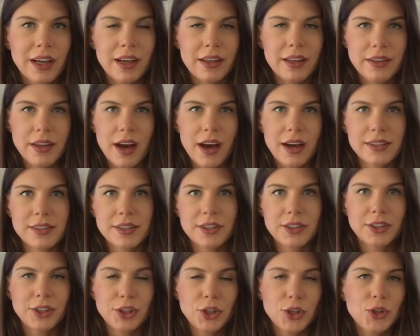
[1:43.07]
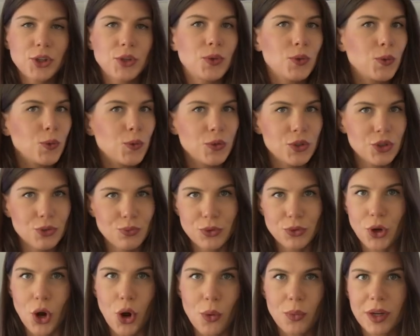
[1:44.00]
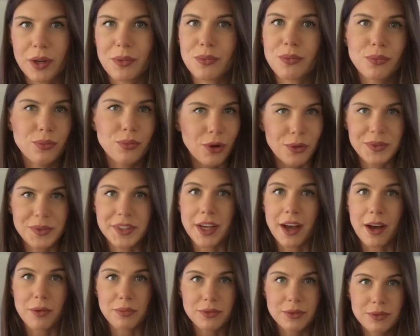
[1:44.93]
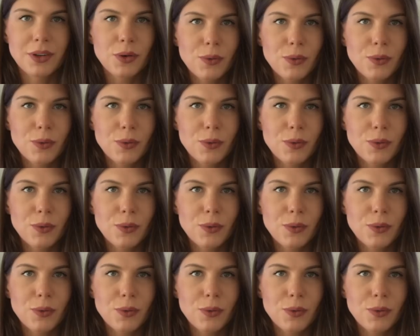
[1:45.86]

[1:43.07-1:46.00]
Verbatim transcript: another huge problem pops up.